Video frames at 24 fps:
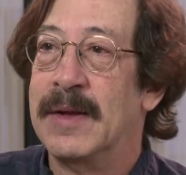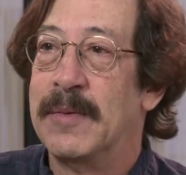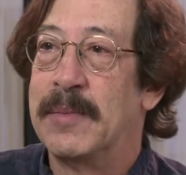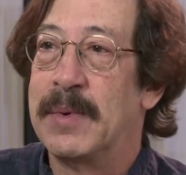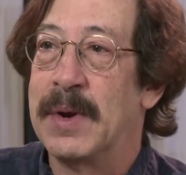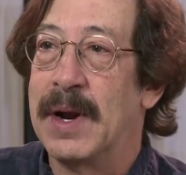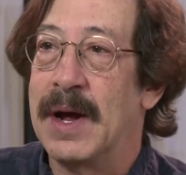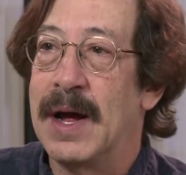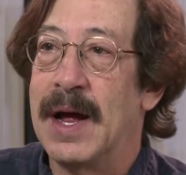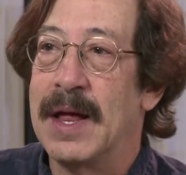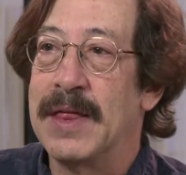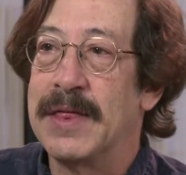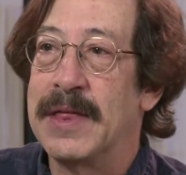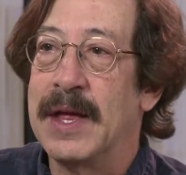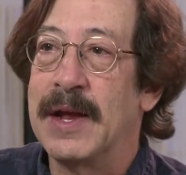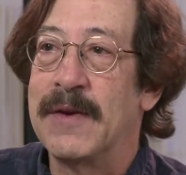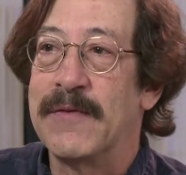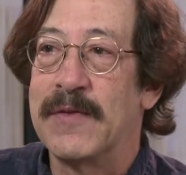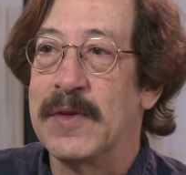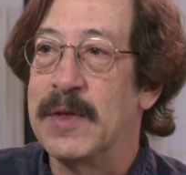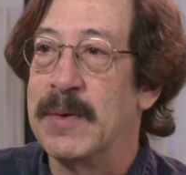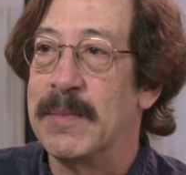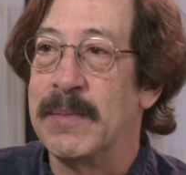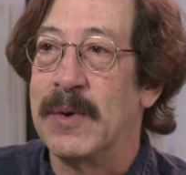But I think
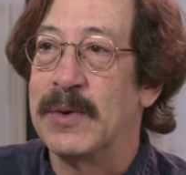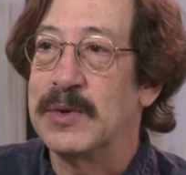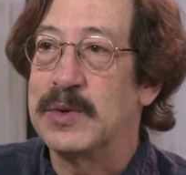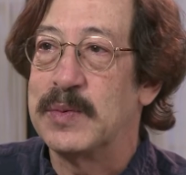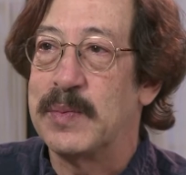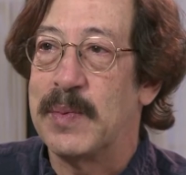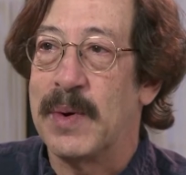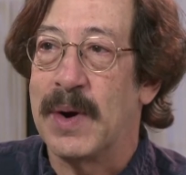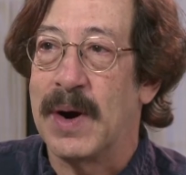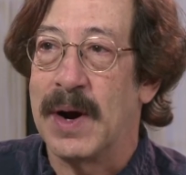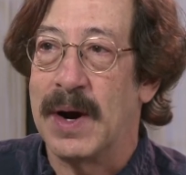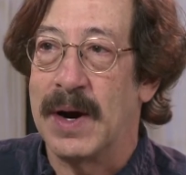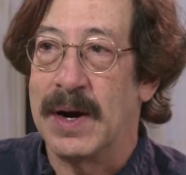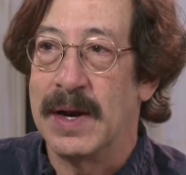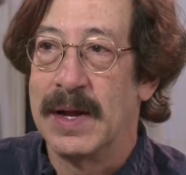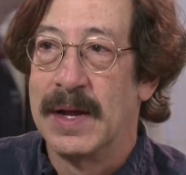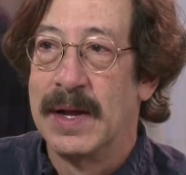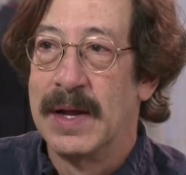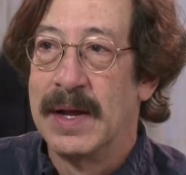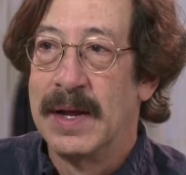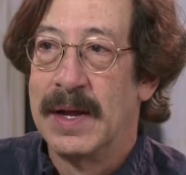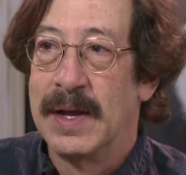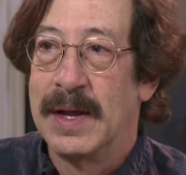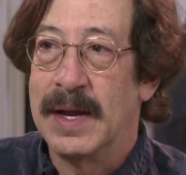for the most part,
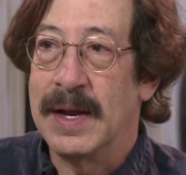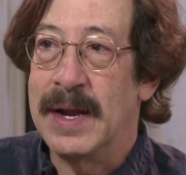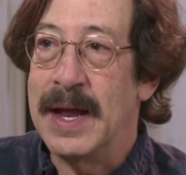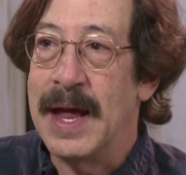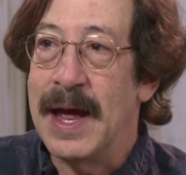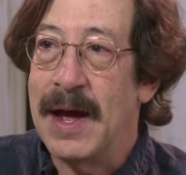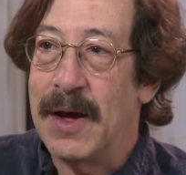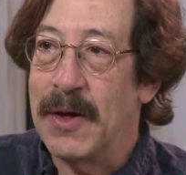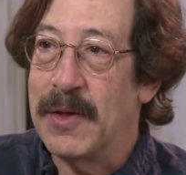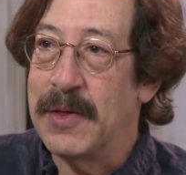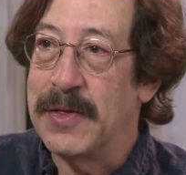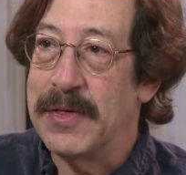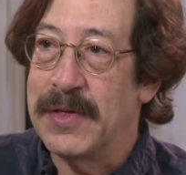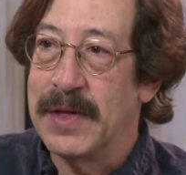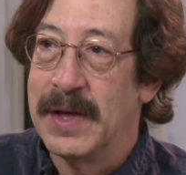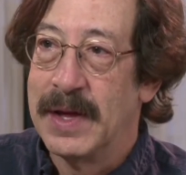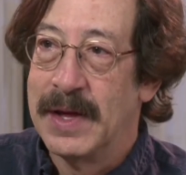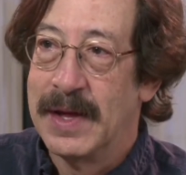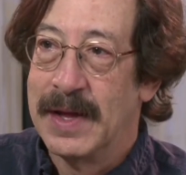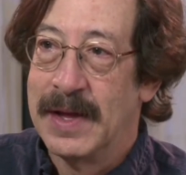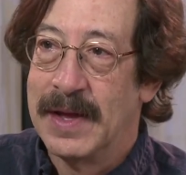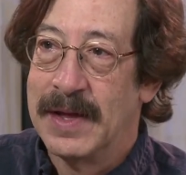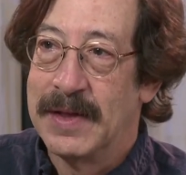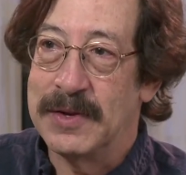in health,
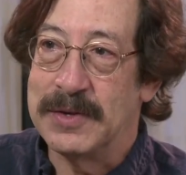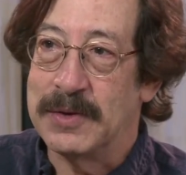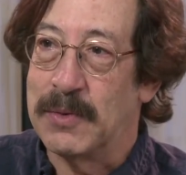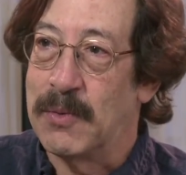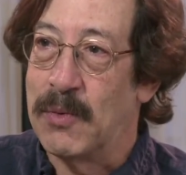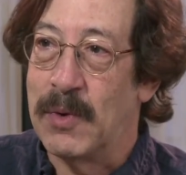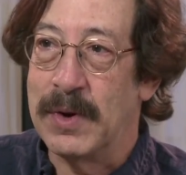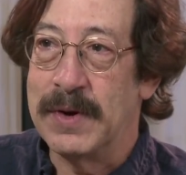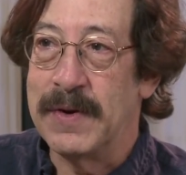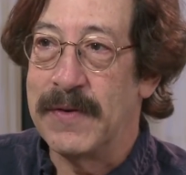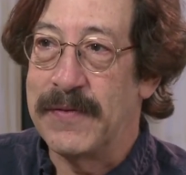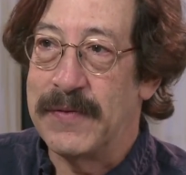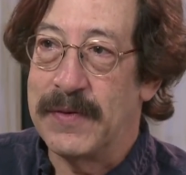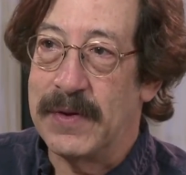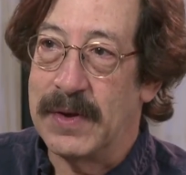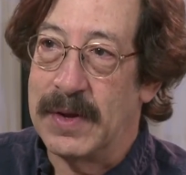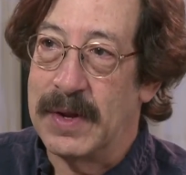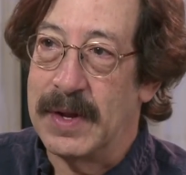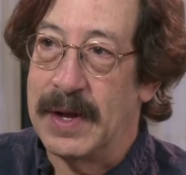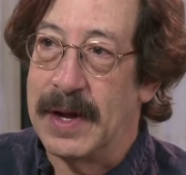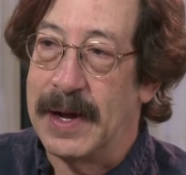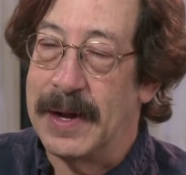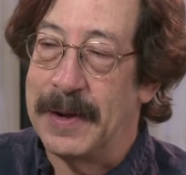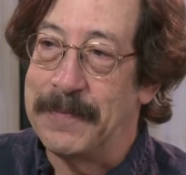there's a
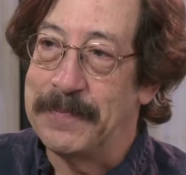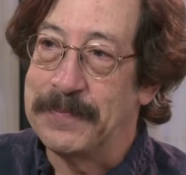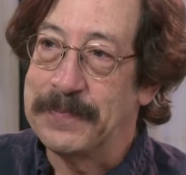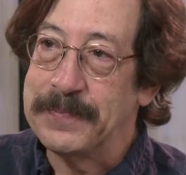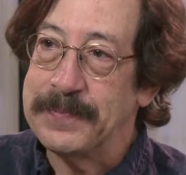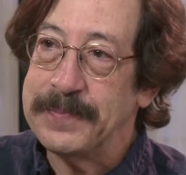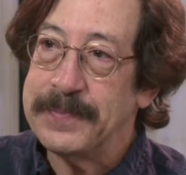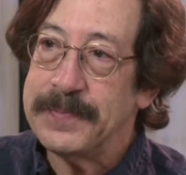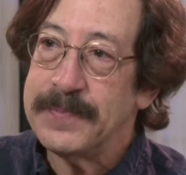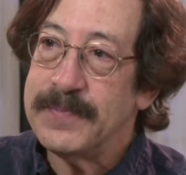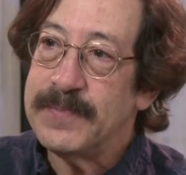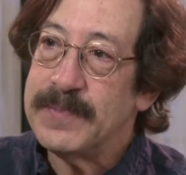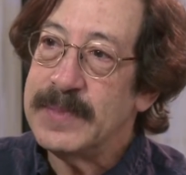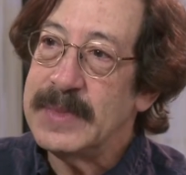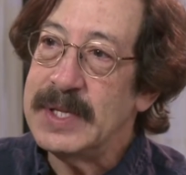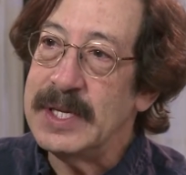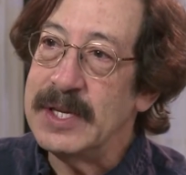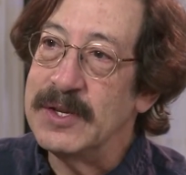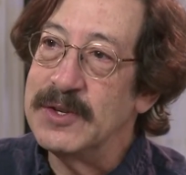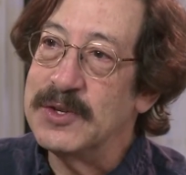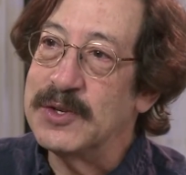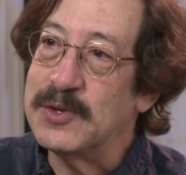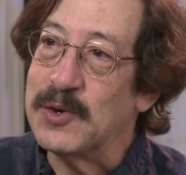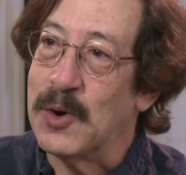wonderful
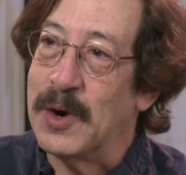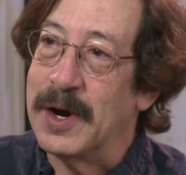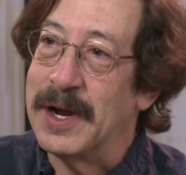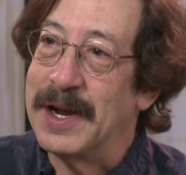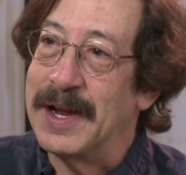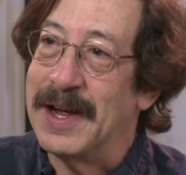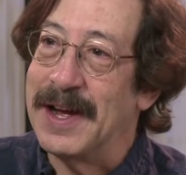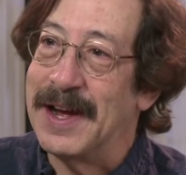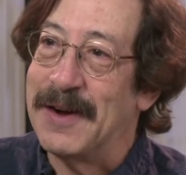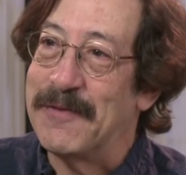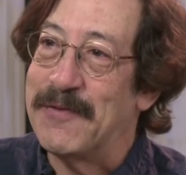story.